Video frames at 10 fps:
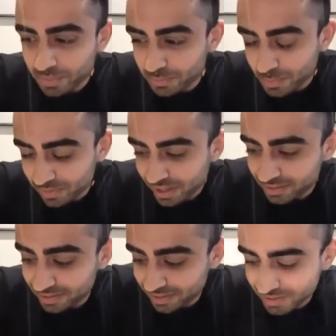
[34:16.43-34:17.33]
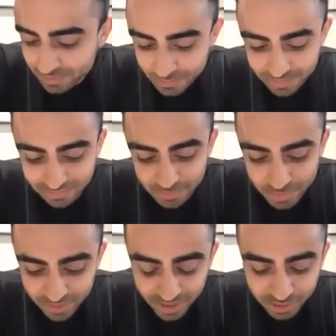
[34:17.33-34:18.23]
had
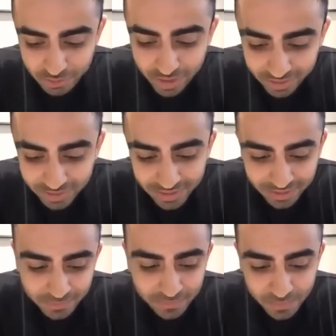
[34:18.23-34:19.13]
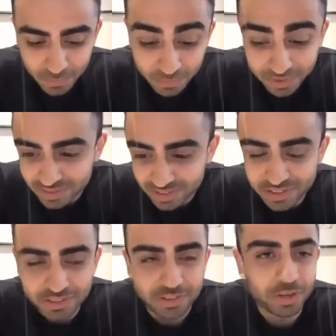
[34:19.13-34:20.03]
a good run, and we will continue
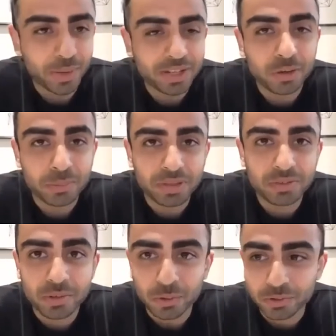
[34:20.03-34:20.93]
to grow economically, of course.